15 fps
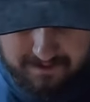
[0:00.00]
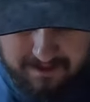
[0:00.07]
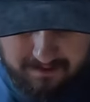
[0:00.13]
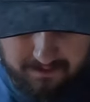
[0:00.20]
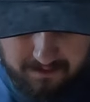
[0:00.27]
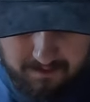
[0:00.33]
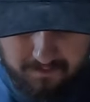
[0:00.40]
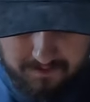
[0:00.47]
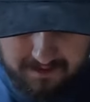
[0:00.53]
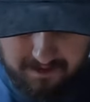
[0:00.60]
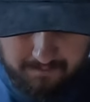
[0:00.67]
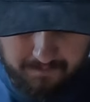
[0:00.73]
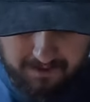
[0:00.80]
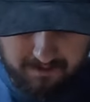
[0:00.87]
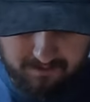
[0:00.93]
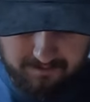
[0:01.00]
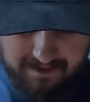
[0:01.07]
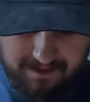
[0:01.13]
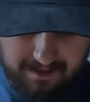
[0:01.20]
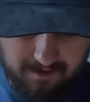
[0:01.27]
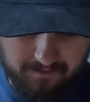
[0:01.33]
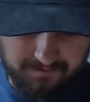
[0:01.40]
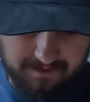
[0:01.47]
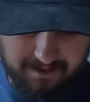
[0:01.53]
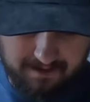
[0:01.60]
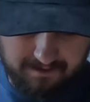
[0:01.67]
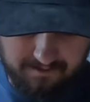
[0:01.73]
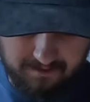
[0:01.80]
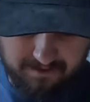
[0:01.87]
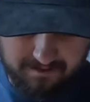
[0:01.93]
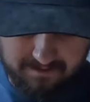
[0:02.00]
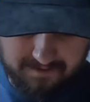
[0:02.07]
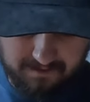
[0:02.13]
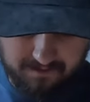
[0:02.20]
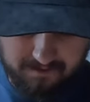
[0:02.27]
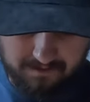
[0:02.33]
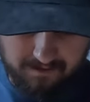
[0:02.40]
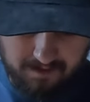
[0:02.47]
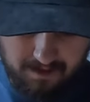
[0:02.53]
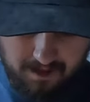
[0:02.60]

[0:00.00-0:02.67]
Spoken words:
take a Q-tip and clean out the end of the insert